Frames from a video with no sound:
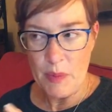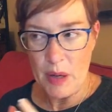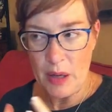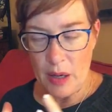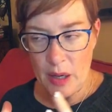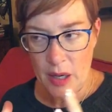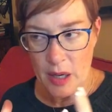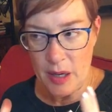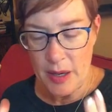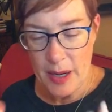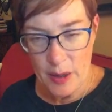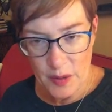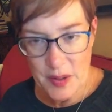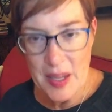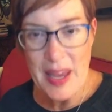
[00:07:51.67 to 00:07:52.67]
uh,
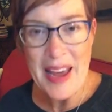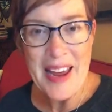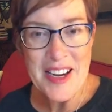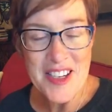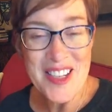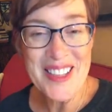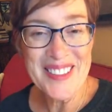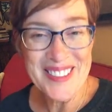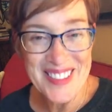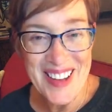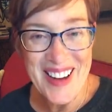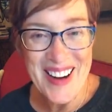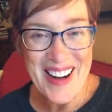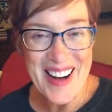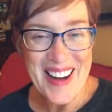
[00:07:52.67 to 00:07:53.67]
healthy aging
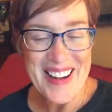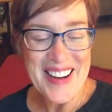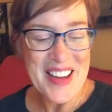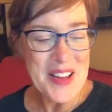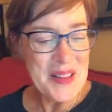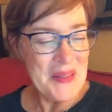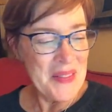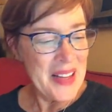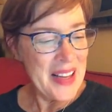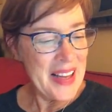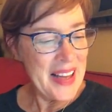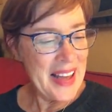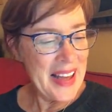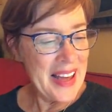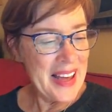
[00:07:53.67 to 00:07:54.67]
line
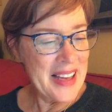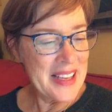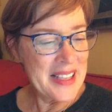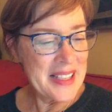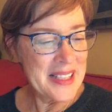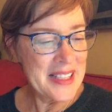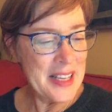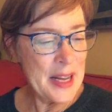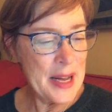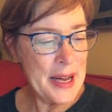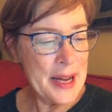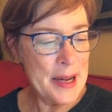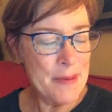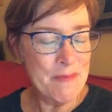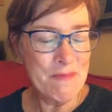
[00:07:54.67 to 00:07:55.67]
is
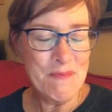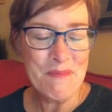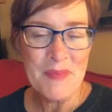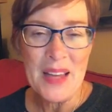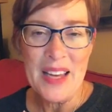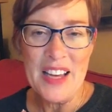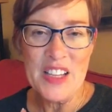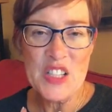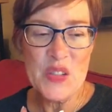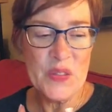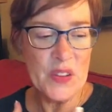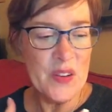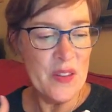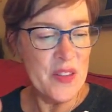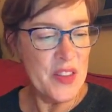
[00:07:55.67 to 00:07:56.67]
um, it's
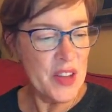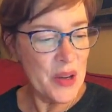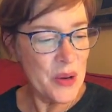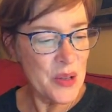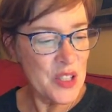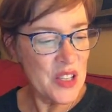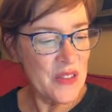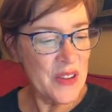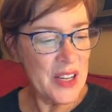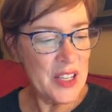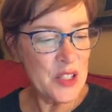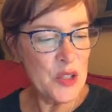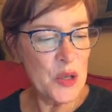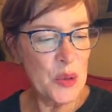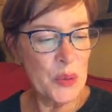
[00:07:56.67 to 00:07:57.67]
for those of
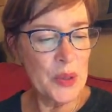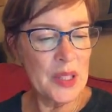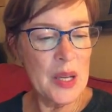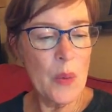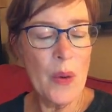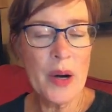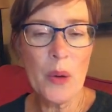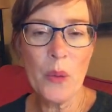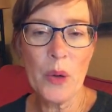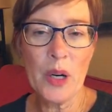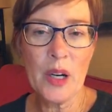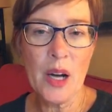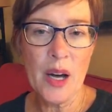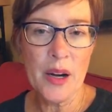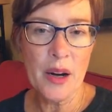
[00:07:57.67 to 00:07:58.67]
us who really want to
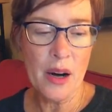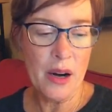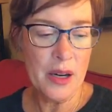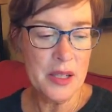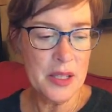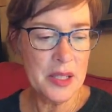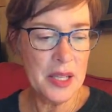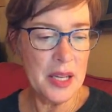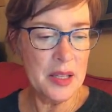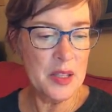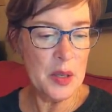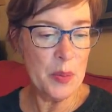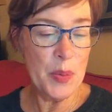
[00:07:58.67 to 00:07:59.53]
work on our skin's